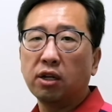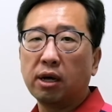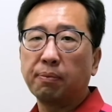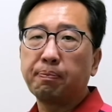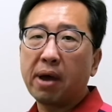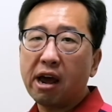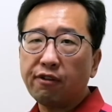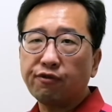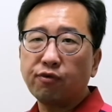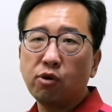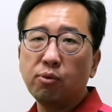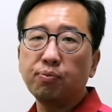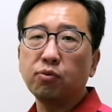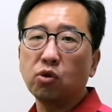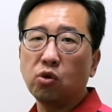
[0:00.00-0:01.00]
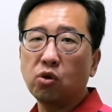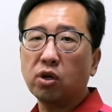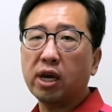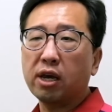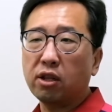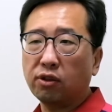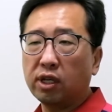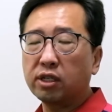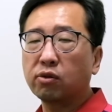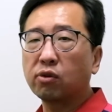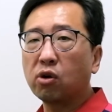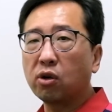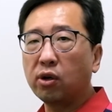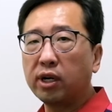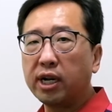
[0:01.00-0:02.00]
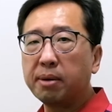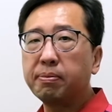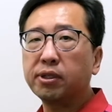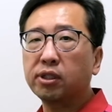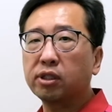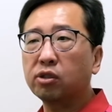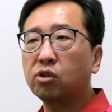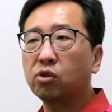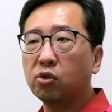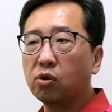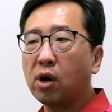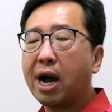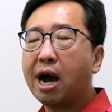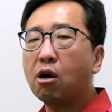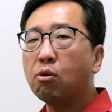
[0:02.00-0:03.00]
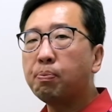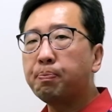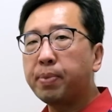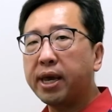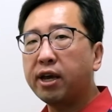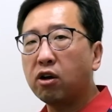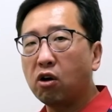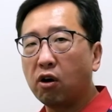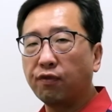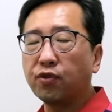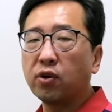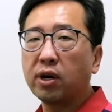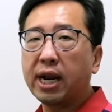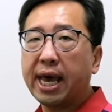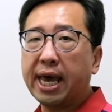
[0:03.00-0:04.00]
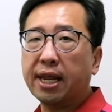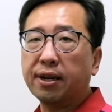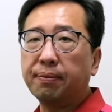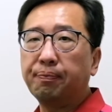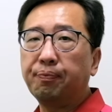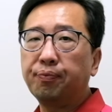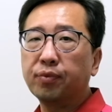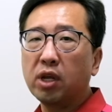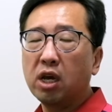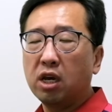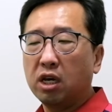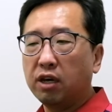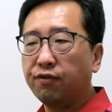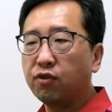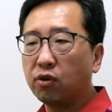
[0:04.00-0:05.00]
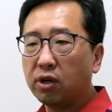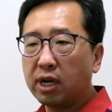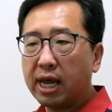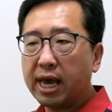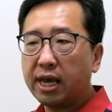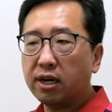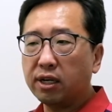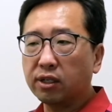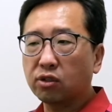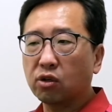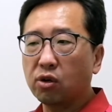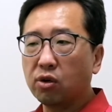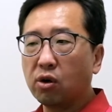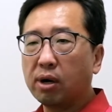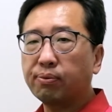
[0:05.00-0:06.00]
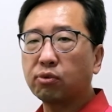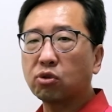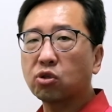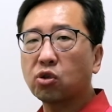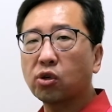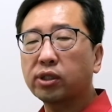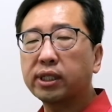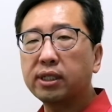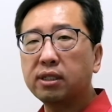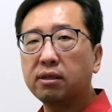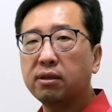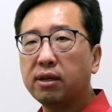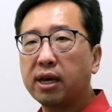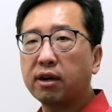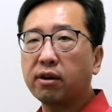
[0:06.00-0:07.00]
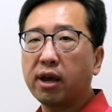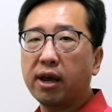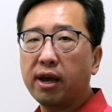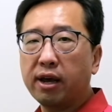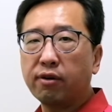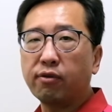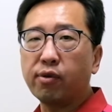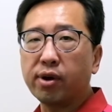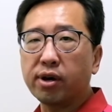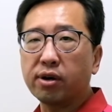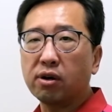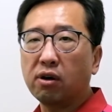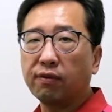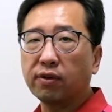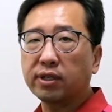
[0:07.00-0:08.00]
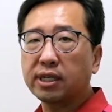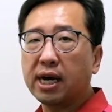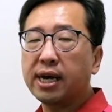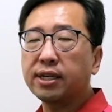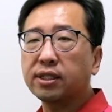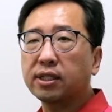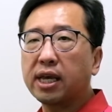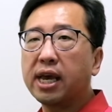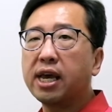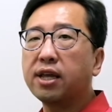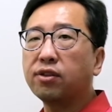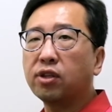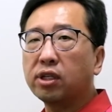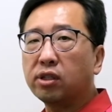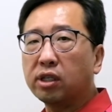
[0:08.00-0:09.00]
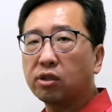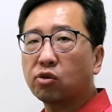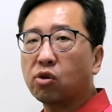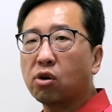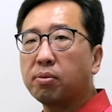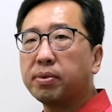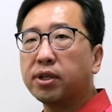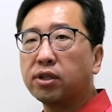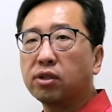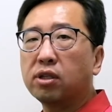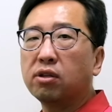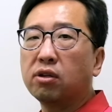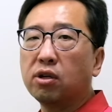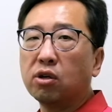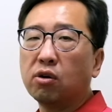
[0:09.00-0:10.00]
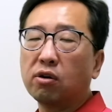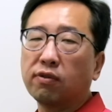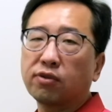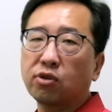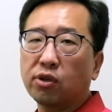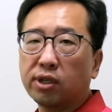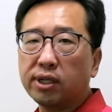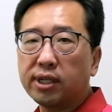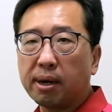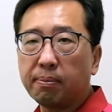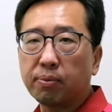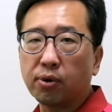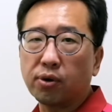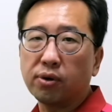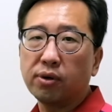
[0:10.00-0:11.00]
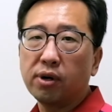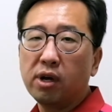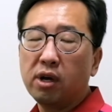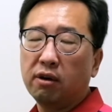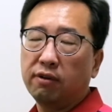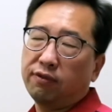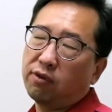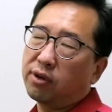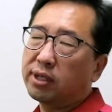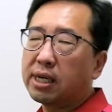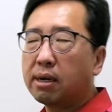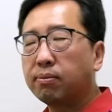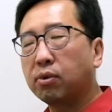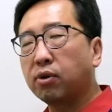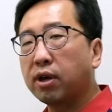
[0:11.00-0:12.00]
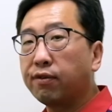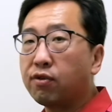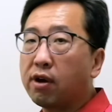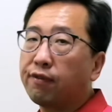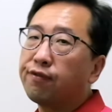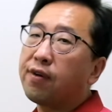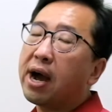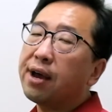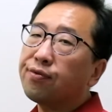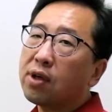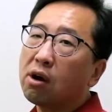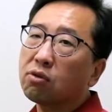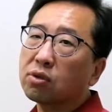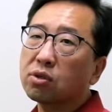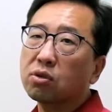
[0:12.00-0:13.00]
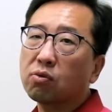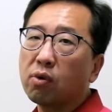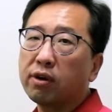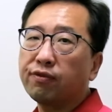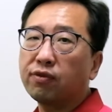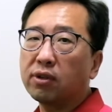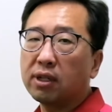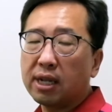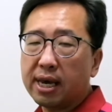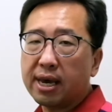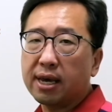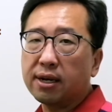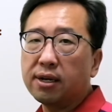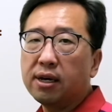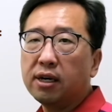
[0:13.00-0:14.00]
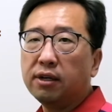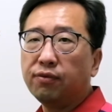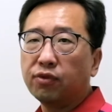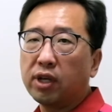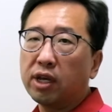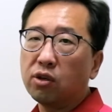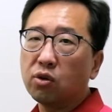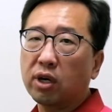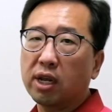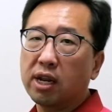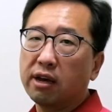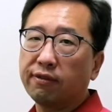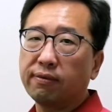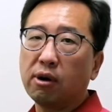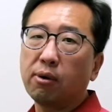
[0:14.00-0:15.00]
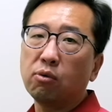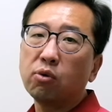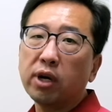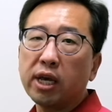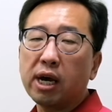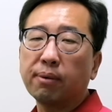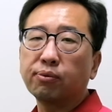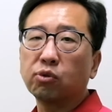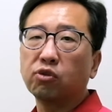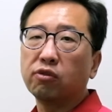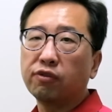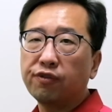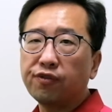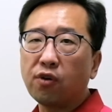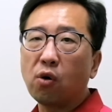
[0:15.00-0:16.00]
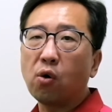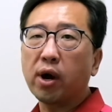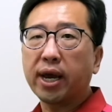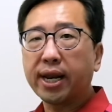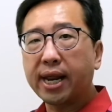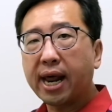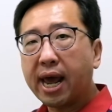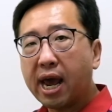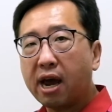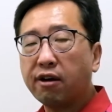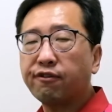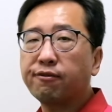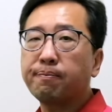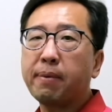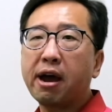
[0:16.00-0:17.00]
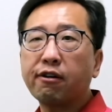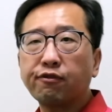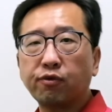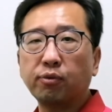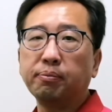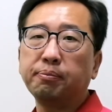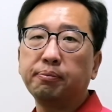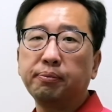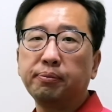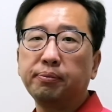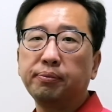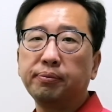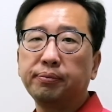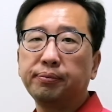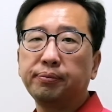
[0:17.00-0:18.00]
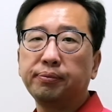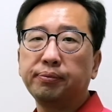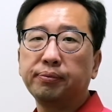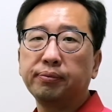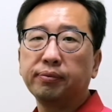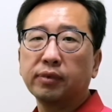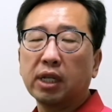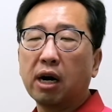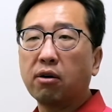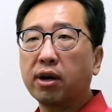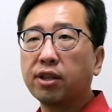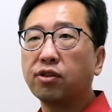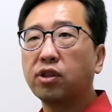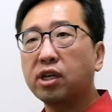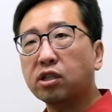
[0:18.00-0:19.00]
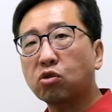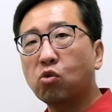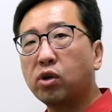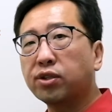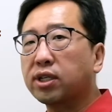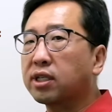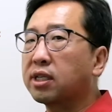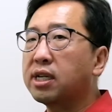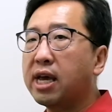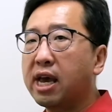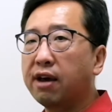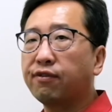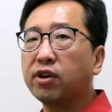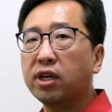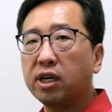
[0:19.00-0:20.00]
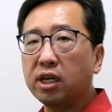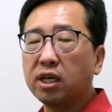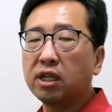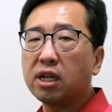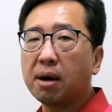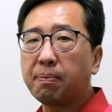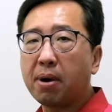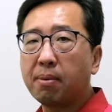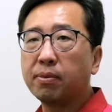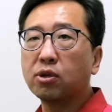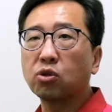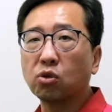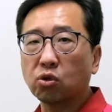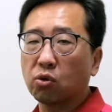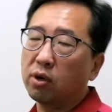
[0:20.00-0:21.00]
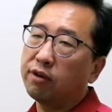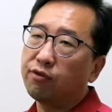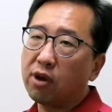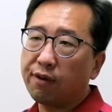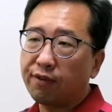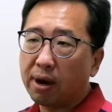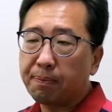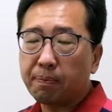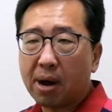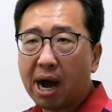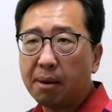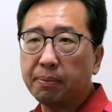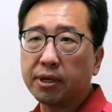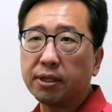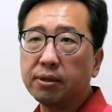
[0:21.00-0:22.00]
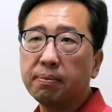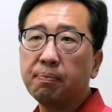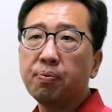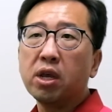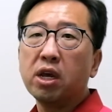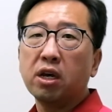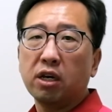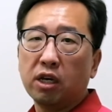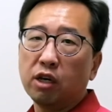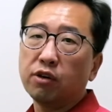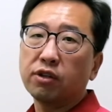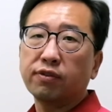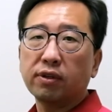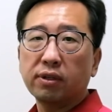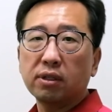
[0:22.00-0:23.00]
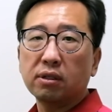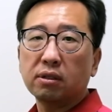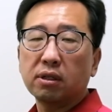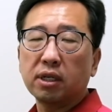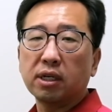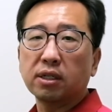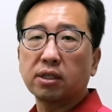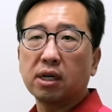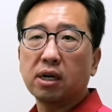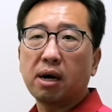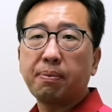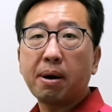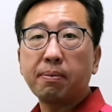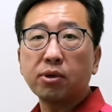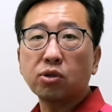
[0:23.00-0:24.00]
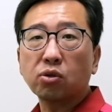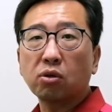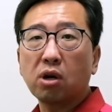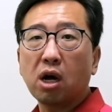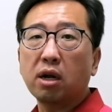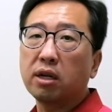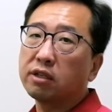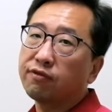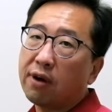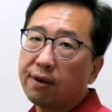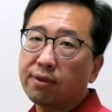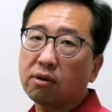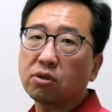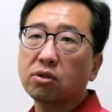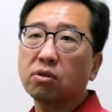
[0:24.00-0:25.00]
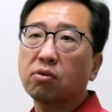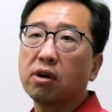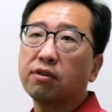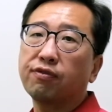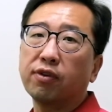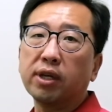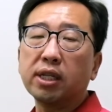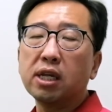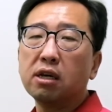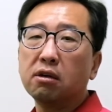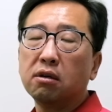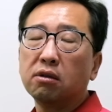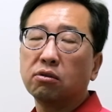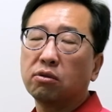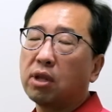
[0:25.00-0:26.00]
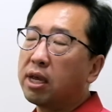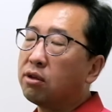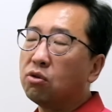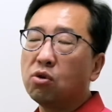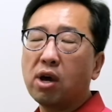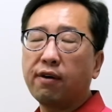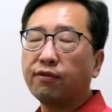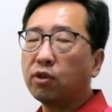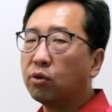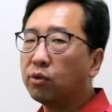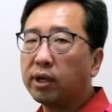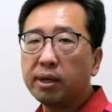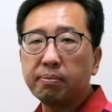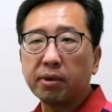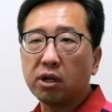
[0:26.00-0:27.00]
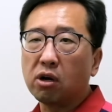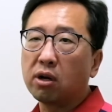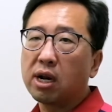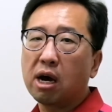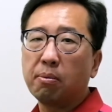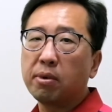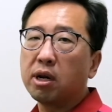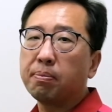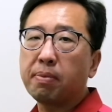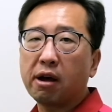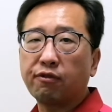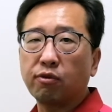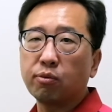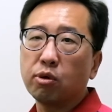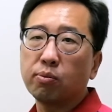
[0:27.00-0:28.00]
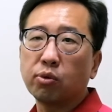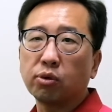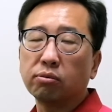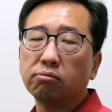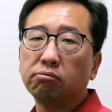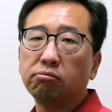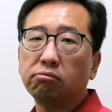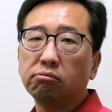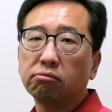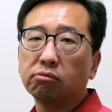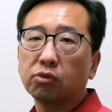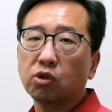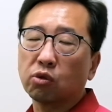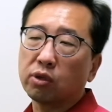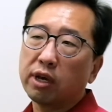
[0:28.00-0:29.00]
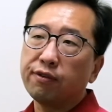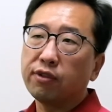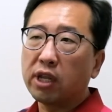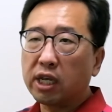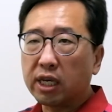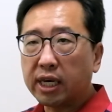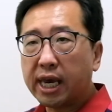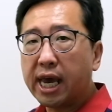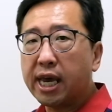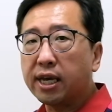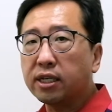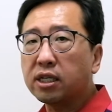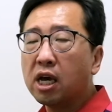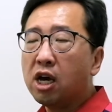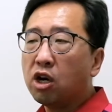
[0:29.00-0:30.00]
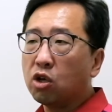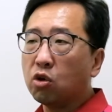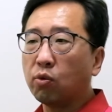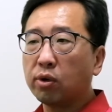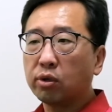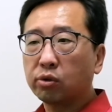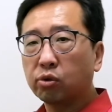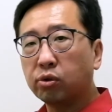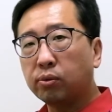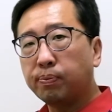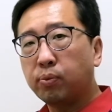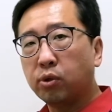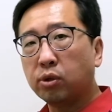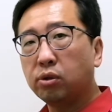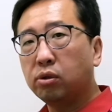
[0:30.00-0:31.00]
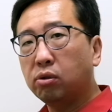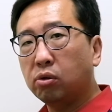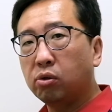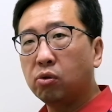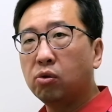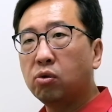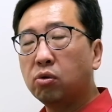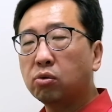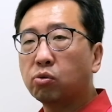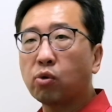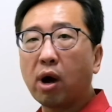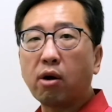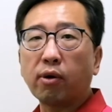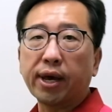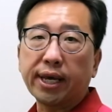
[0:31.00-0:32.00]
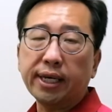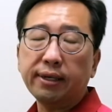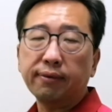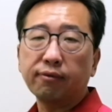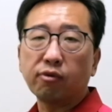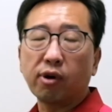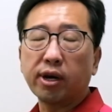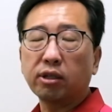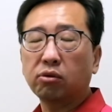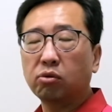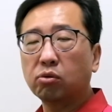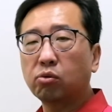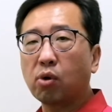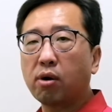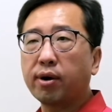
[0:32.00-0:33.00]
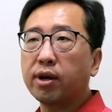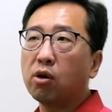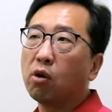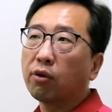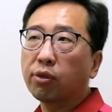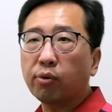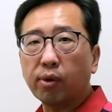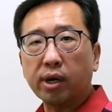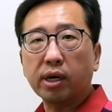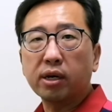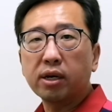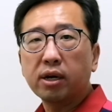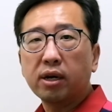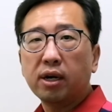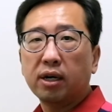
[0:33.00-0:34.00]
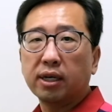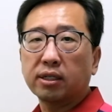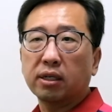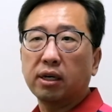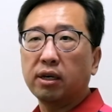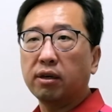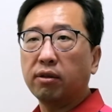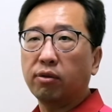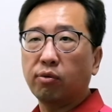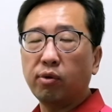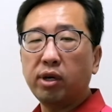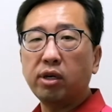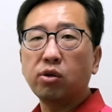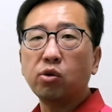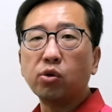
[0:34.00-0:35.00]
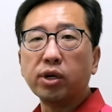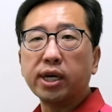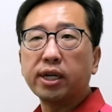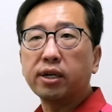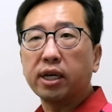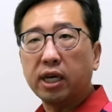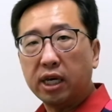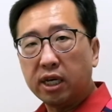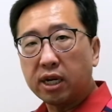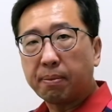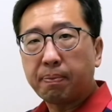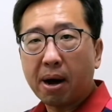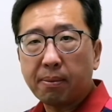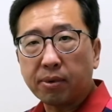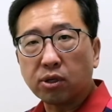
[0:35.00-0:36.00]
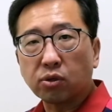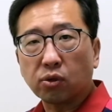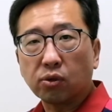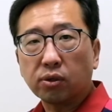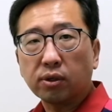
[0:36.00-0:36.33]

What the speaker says: A bathroom, is limited to how big of your land. If your land is, up to certain area of your size, then they determine, a certain number. For example, if you have 5,000 square foot land, then you can have only up to 4.5 bathroom. Now, and this one doesn't have it in apartment zone. So if you have an apartment, it is apartment zone lot is 5,000 square feet, then you have no limit on how many bathroom you put. So in case you want to put two dwelling, right, or three, let's say 3 unit in apartment zone,